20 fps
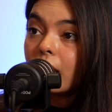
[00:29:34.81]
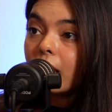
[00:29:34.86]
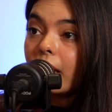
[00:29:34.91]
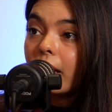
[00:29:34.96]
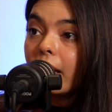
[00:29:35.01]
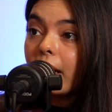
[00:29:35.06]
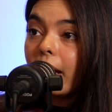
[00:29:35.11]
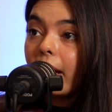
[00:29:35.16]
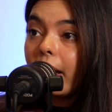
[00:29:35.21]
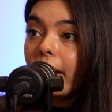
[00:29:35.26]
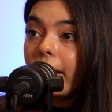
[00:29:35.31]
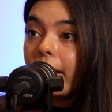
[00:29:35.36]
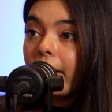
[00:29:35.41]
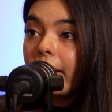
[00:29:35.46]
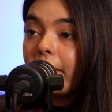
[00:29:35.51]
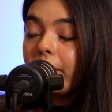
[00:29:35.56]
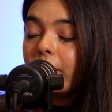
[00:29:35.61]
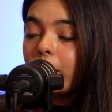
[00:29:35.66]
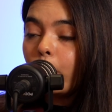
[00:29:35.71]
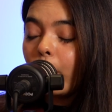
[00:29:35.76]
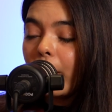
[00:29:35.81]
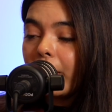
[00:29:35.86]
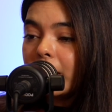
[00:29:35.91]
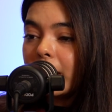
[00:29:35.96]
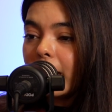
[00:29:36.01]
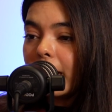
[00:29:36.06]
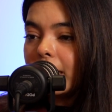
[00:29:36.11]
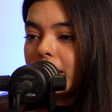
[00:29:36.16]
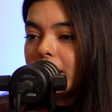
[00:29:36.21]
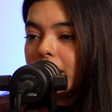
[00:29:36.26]
And the
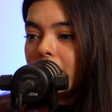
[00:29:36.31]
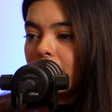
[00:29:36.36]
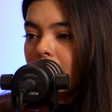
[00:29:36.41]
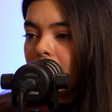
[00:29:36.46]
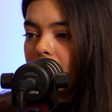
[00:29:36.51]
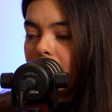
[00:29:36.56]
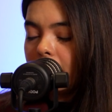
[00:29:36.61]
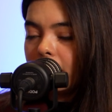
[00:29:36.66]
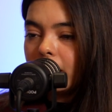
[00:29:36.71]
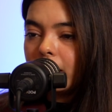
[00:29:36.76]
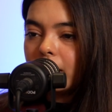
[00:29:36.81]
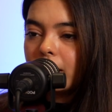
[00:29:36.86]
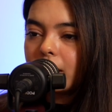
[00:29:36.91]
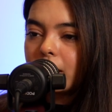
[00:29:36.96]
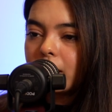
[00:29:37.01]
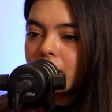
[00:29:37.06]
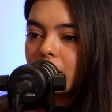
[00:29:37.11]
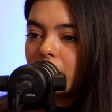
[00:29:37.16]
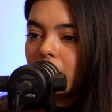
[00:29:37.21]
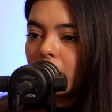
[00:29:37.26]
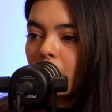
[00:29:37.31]
very idea is,